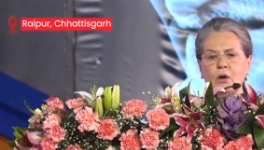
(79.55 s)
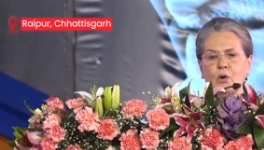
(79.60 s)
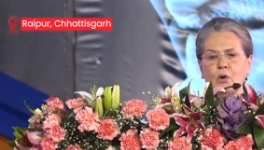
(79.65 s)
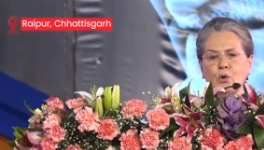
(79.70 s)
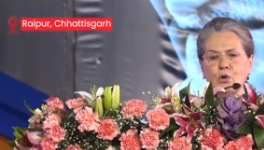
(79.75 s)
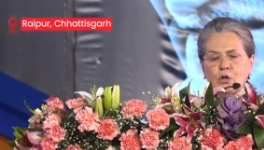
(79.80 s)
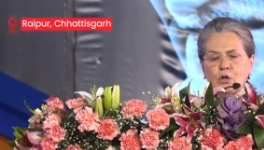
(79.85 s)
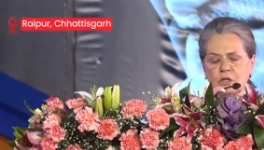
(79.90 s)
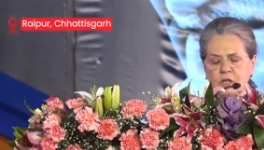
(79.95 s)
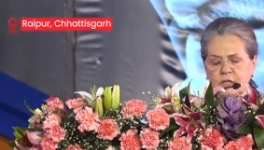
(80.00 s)

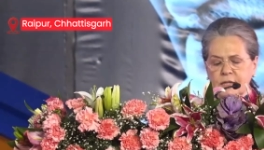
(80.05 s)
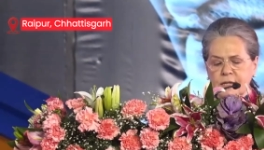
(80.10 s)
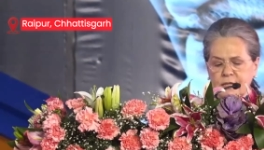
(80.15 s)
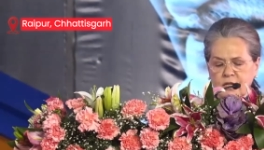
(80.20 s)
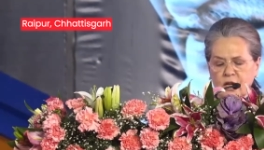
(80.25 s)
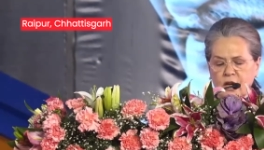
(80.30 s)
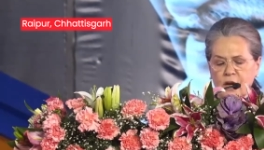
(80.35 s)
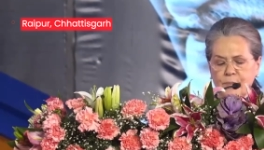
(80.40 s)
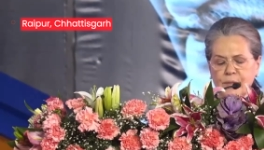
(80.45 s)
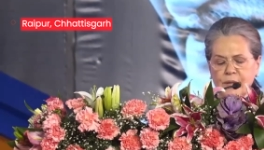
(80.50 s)
whose
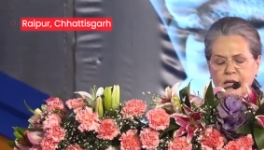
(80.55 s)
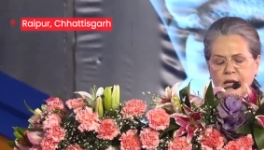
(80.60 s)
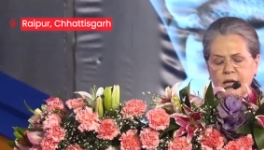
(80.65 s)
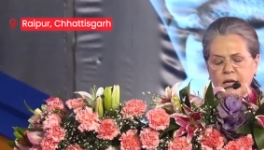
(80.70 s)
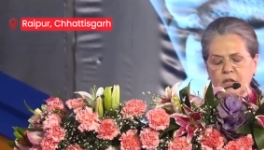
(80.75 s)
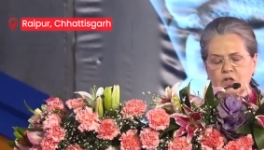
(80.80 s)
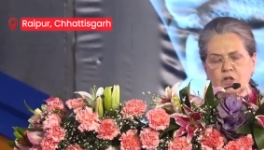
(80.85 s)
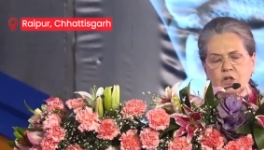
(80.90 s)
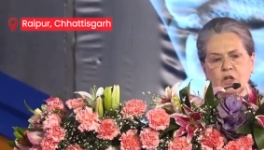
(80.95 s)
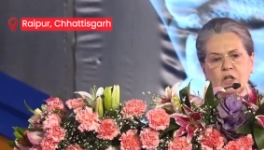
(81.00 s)

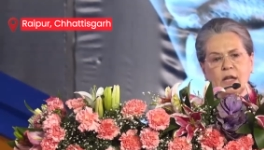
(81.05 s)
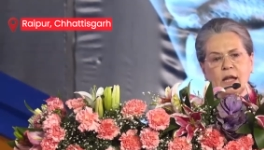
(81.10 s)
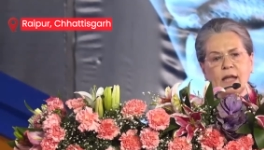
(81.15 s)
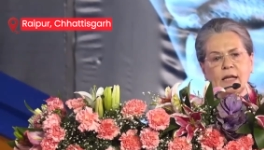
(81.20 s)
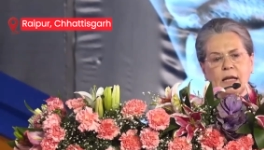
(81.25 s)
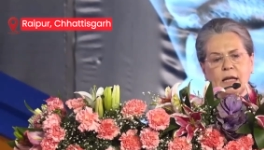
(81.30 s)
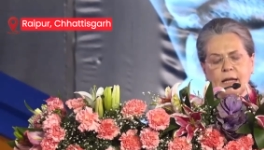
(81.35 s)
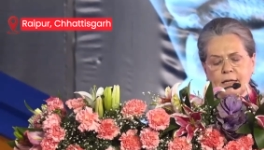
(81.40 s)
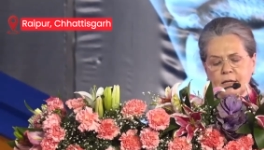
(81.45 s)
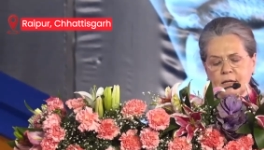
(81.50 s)
determination
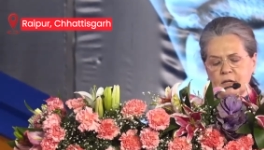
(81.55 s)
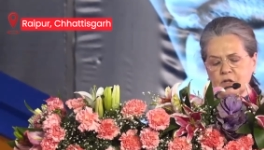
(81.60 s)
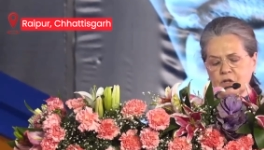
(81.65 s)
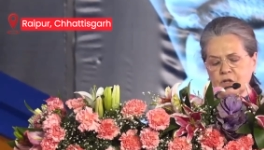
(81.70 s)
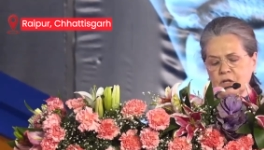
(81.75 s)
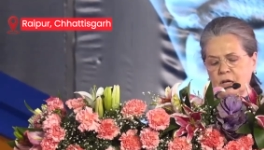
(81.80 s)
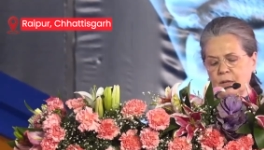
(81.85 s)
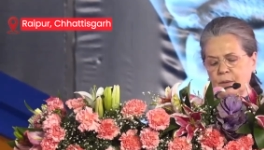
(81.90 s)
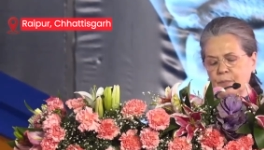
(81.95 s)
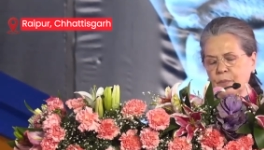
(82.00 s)
and
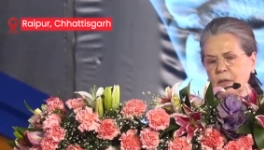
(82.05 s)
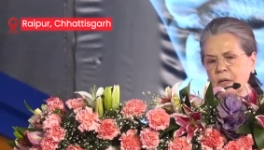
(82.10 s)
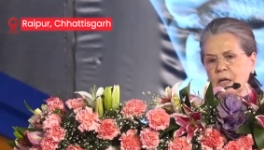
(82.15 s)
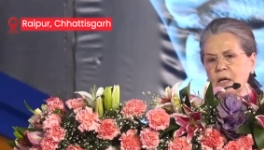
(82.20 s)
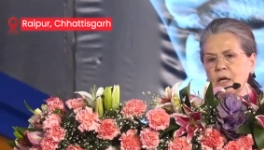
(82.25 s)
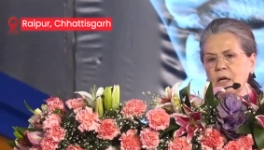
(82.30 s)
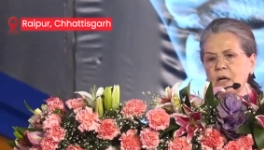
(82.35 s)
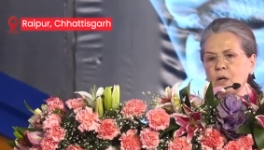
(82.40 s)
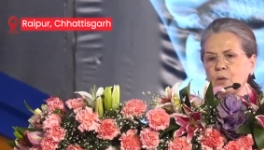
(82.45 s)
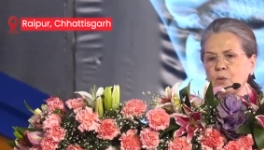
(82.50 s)
leadership
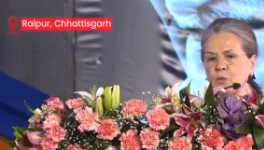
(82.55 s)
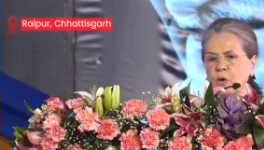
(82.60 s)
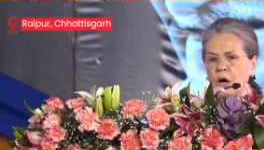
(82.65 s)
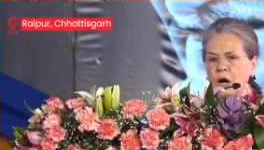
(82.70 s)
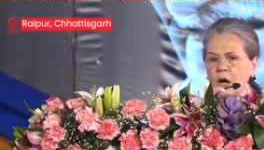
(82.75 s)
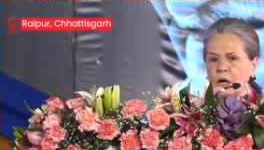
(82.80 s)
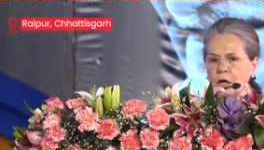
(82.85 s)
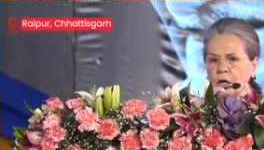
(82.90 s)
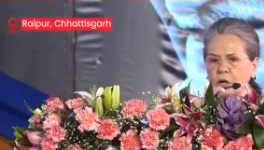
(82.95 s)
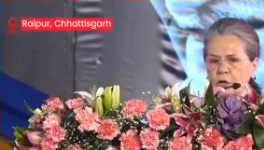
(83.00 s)

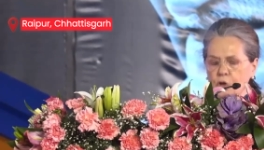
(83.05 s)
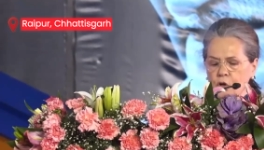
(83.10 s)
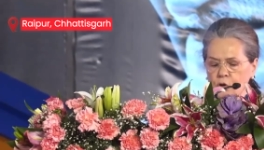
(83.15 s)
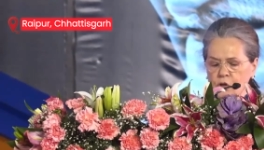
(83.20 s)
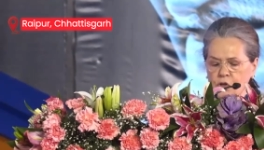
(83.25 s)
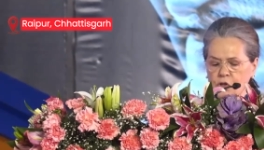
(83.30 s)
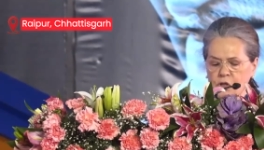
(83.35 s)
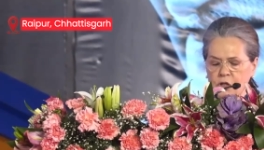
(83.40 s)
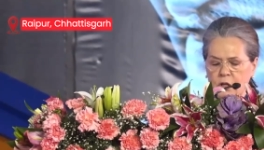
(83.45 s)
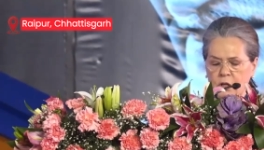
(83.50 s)
were
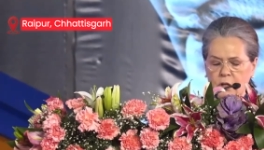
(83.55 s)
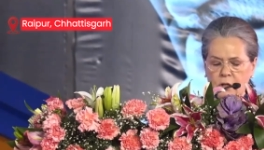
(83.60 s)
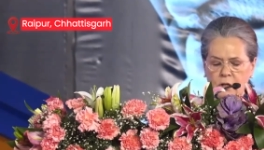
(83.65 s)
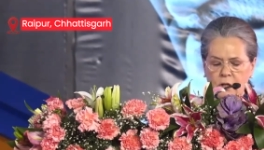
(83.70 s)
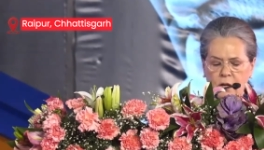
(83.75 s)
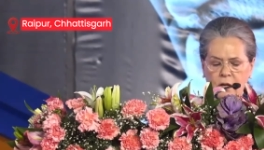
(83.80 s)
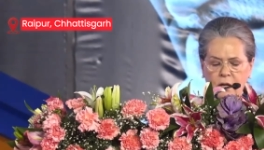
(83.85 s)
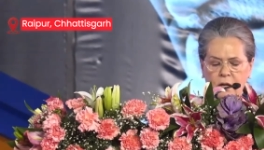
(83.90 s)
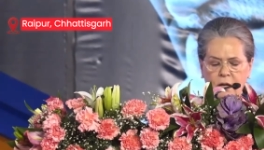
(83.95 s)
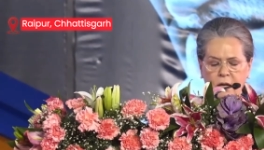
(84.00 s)
crucial
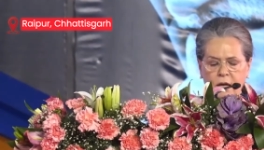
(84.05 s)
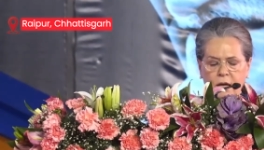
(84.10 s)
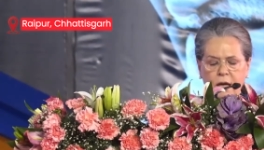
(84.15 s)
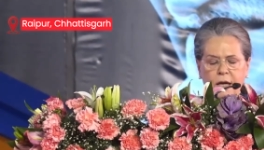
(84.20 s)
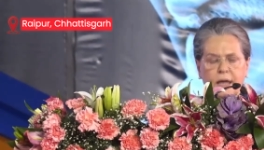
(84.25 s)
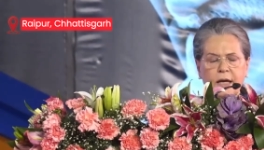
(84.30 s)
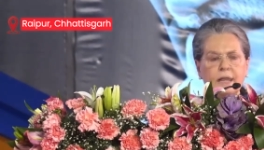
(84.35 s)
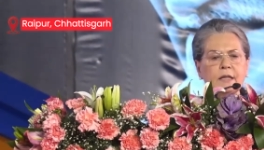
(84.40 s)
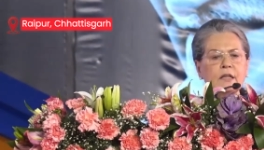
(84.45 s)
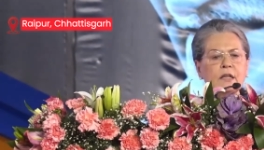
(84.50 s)

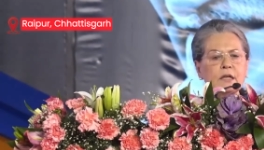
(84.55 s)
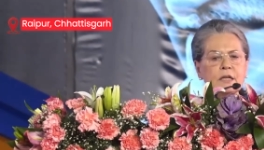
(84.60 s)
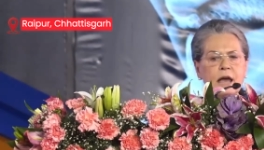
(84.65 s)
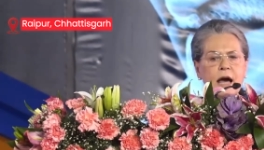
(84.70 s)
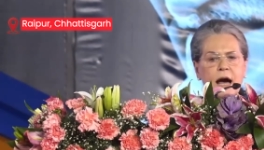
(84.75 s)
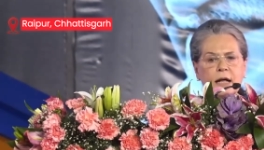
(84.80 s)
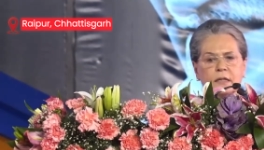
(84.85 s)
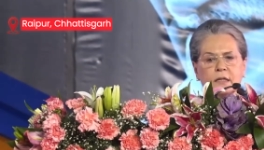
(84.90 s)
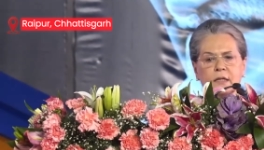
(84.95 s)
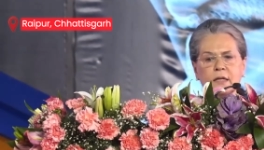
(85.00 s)
in the
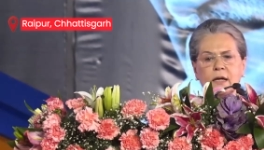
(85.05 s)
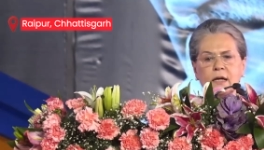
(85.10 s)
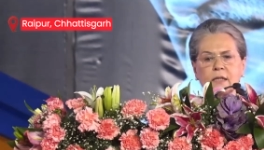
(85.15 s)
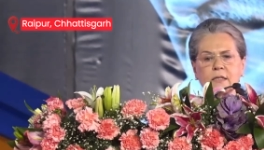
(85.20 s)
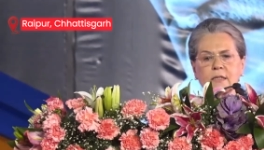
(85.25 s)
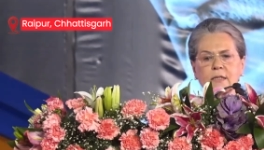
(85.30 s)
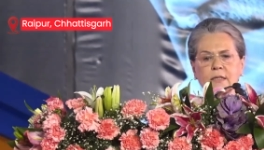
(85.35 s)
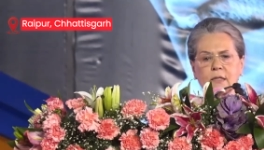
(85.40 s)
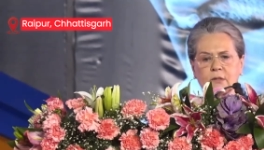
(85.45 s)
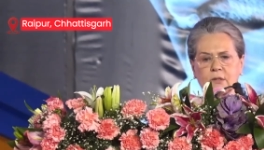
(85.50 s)
Yatra's
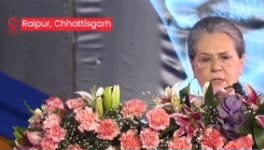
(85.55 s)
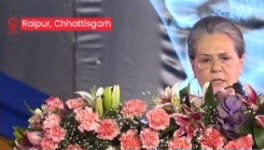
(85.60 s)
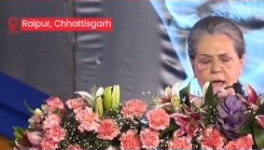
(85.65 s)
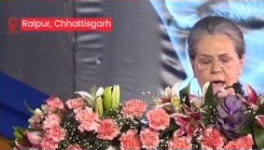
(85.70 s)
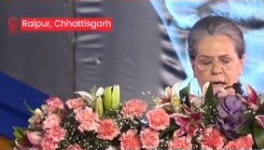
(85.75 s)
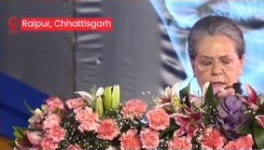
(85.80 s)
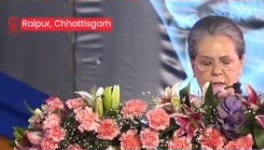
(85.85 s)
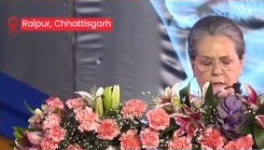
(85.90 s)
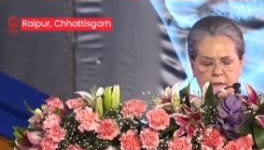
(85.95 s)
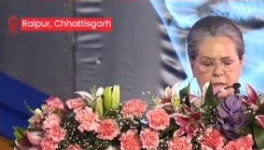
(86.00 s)

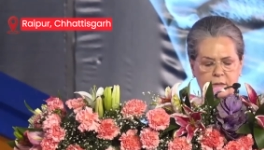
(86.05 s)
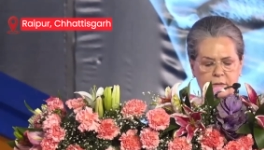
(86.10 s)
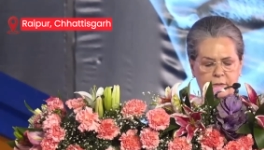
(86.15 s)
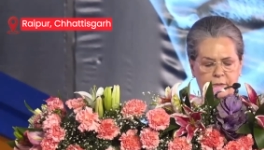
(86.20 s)
success.